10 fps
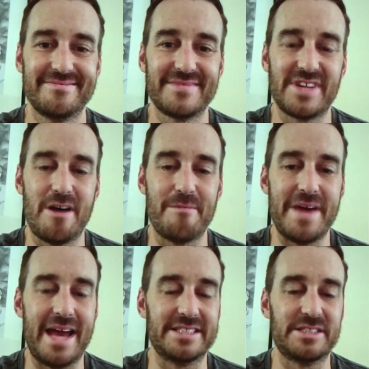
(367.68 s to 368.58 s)
Oh
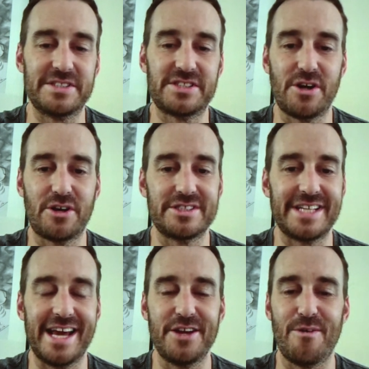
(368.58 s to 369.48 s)
man, it's been so good
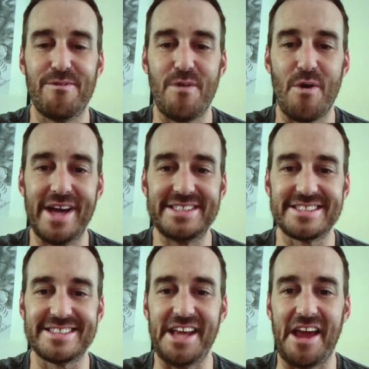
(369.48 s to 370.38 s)
to hear your
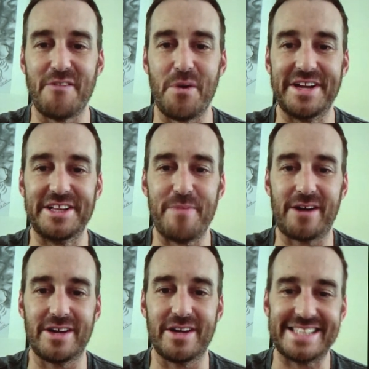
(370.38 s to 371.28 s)
voice, to see everyone in the
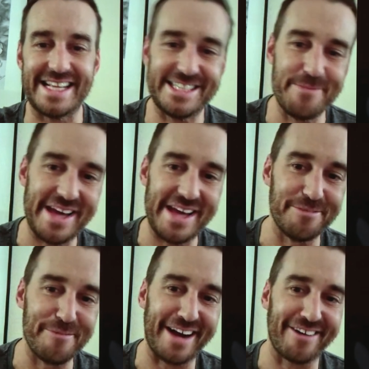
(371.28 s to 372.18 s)
background. It's that T-Man
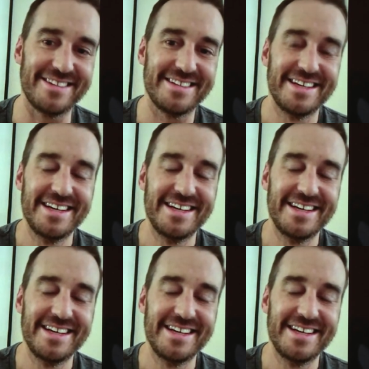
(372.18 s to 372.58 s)
in the background.